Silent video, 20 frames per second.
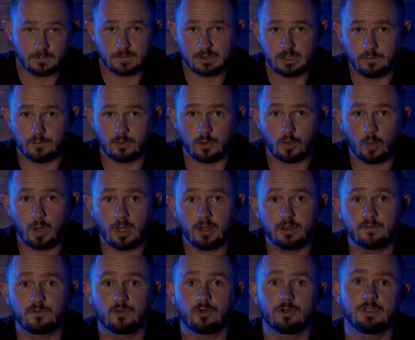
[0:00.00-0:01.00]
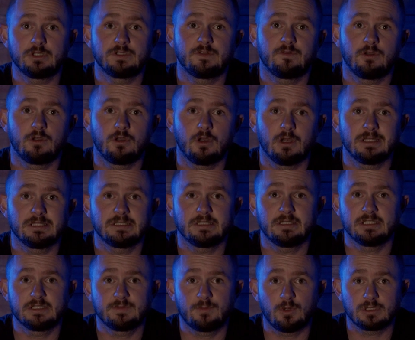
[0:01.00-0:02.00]
So I've got a wealth of goodies for you guys
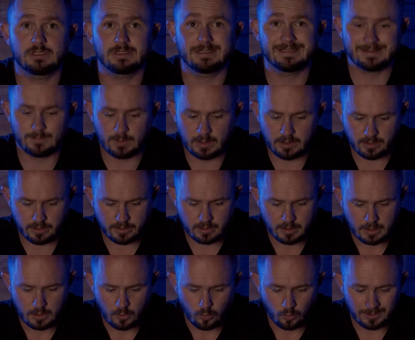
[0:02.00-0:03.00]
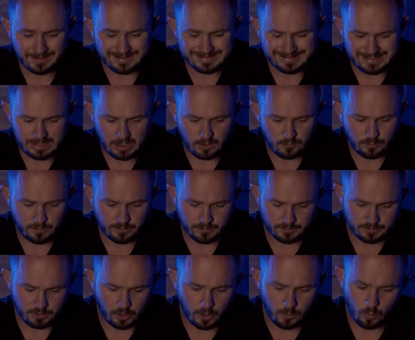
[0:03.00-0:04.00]
in this box this month. We're going to start off with
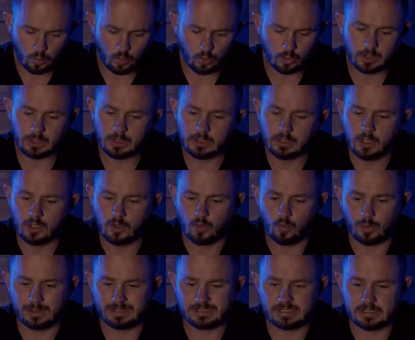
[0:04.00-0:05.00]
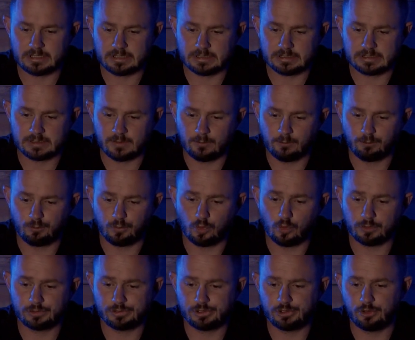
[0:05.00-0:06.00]
the top water, which is
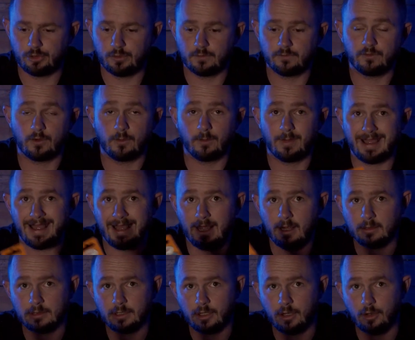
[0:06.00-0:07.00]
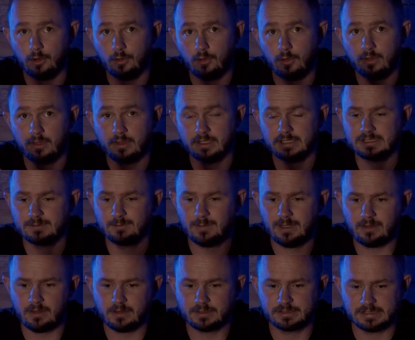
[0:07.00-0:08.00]
brought to you from Halco this
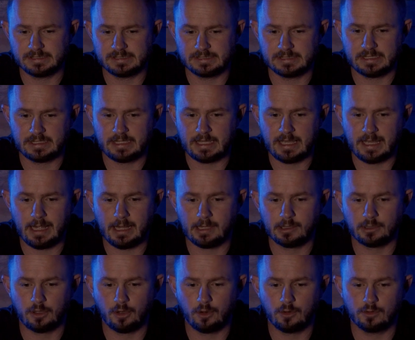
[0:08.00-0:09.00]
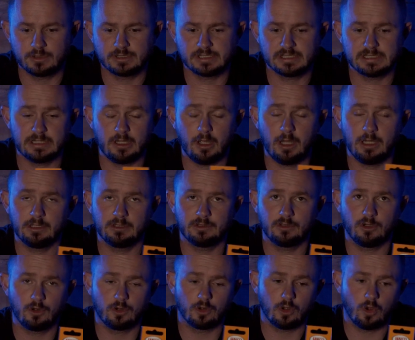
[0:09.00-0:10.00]
month. This is the Halco Slide
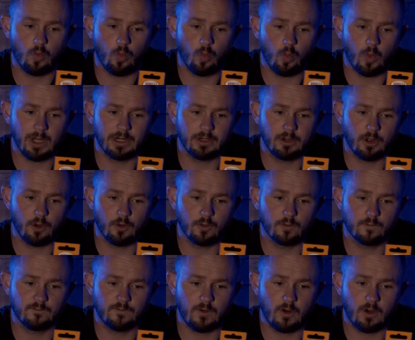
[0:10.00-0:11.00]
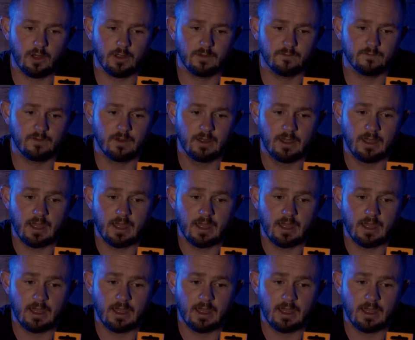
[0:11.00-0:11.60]
Dog 105